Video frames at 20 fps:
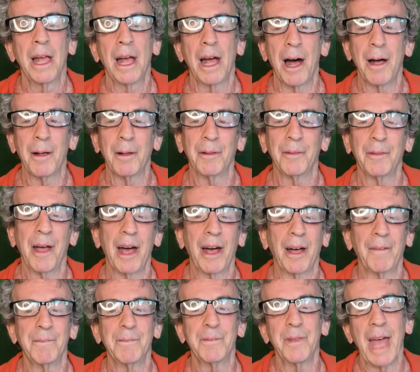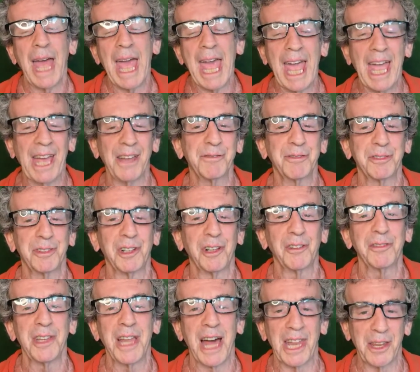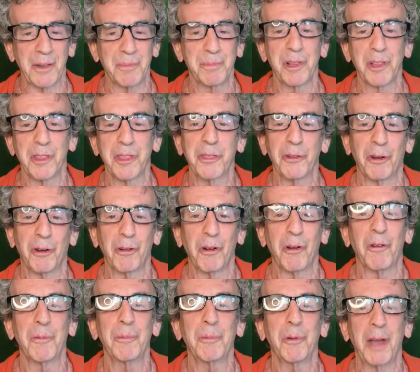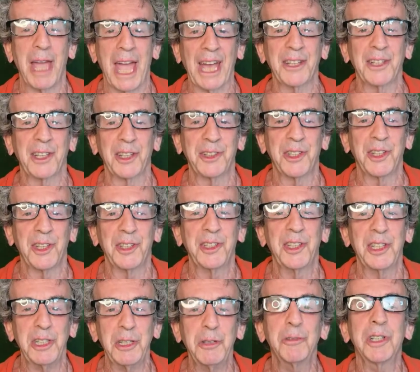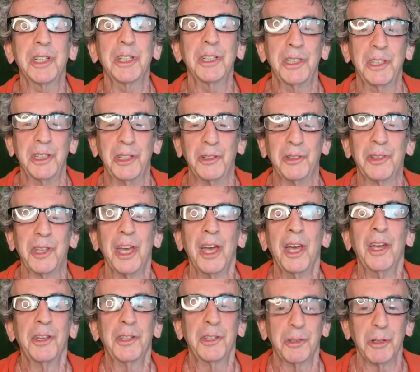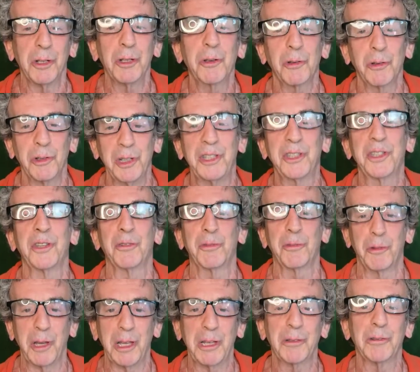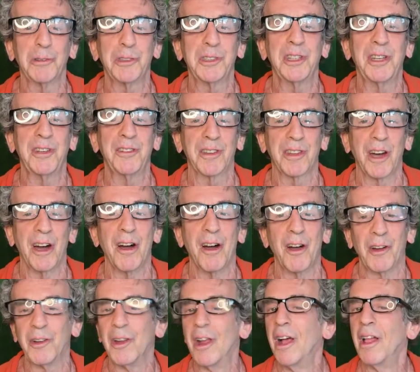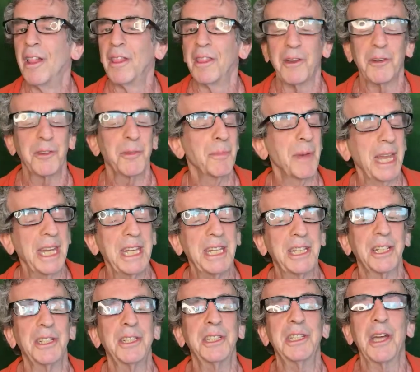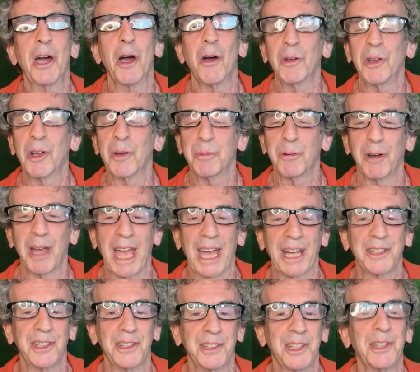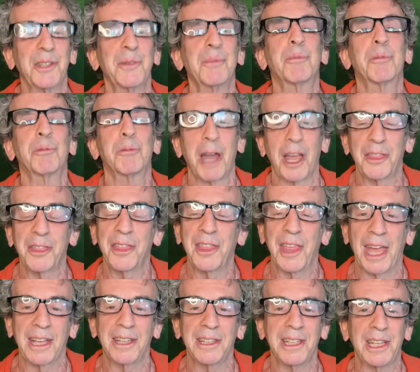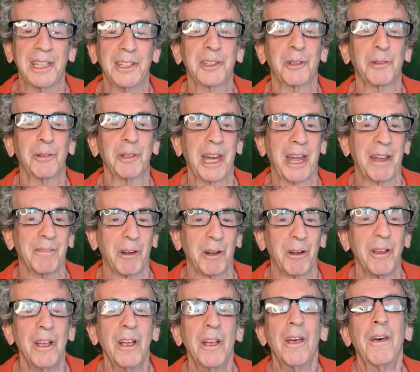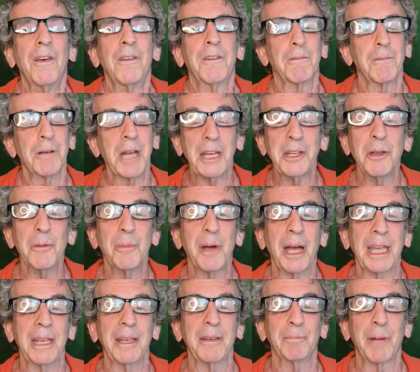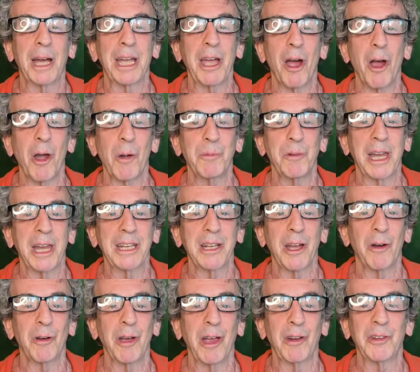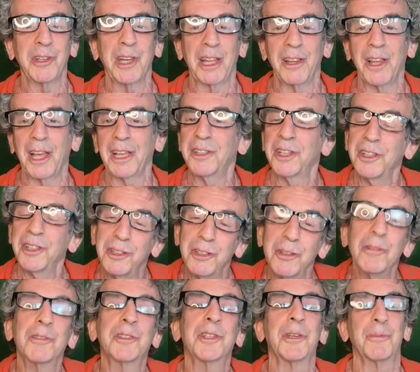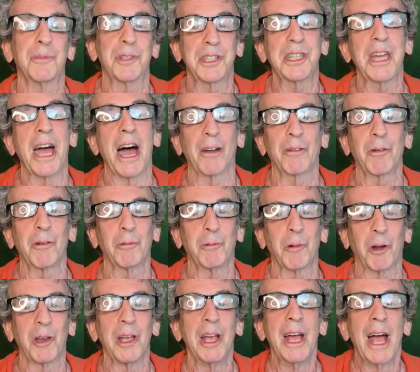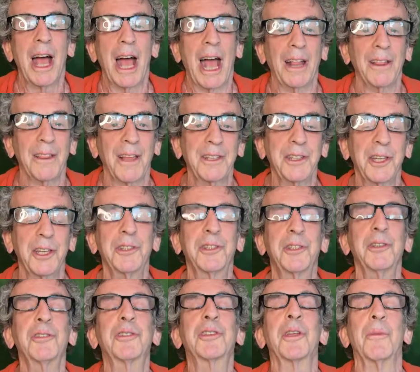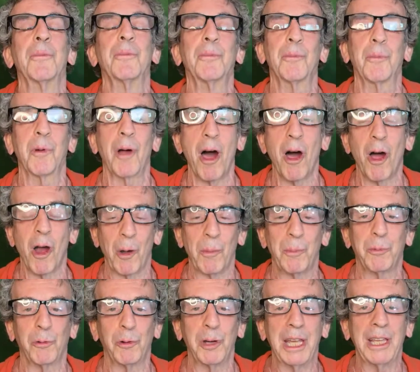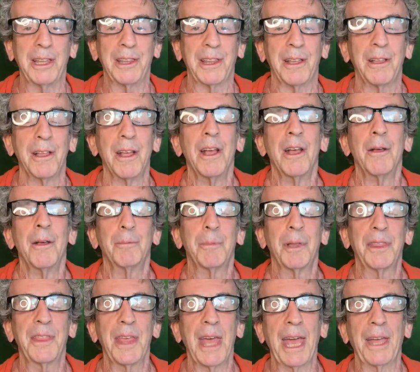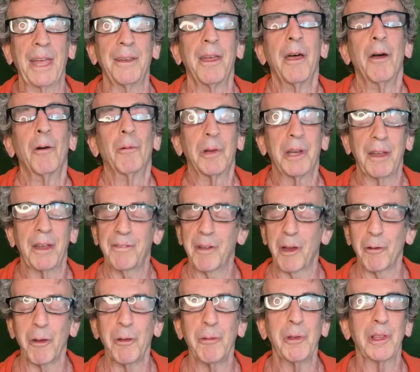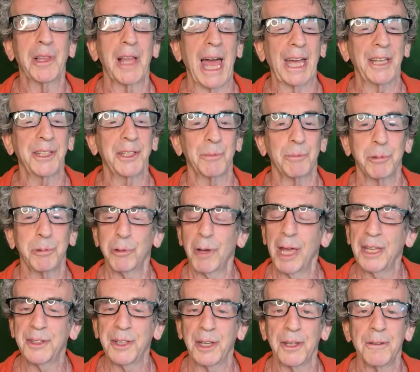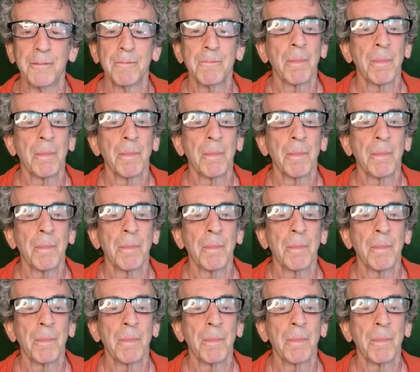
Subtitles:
a handful, if not a plethora of practices that you can use to increase the frequencies of the heart. There's many good yoga practices, breath techniques, or whatever. So when I do my heart brain coherence, I like to do some chakra work. I like to do some heart breathing. But then when I'm very relaxed and present,